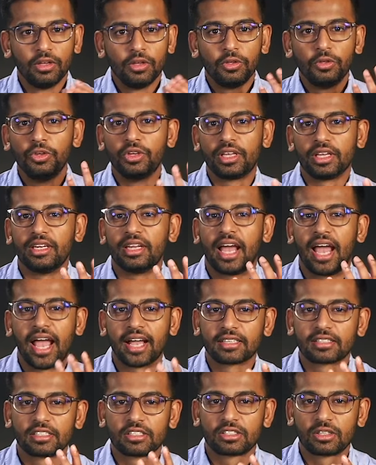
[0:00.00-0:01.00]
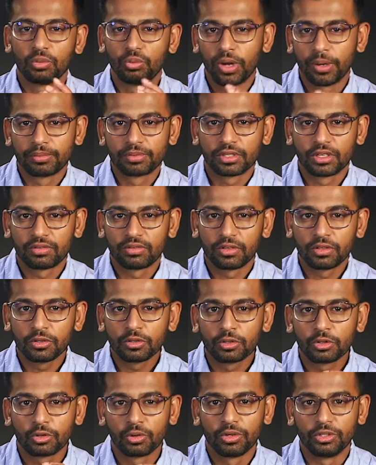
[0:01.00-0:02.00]
You can access the web server
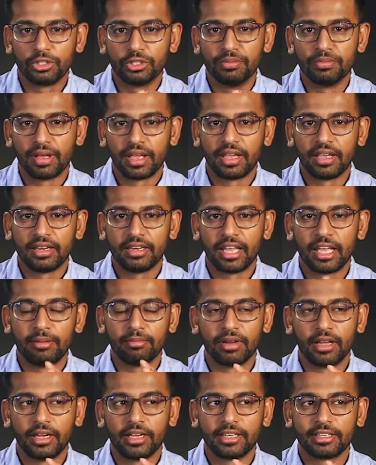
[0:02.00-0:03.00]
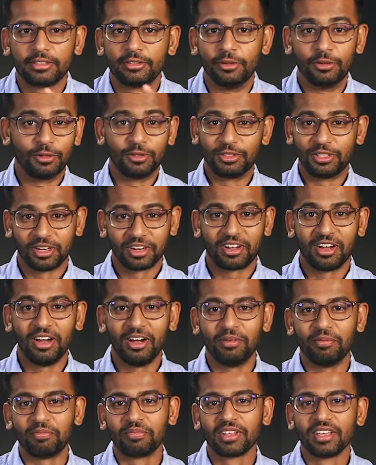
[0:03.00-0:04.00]
through a domain name like
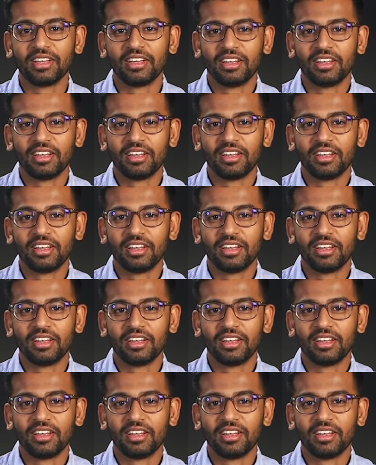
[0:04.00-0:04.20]
google.com.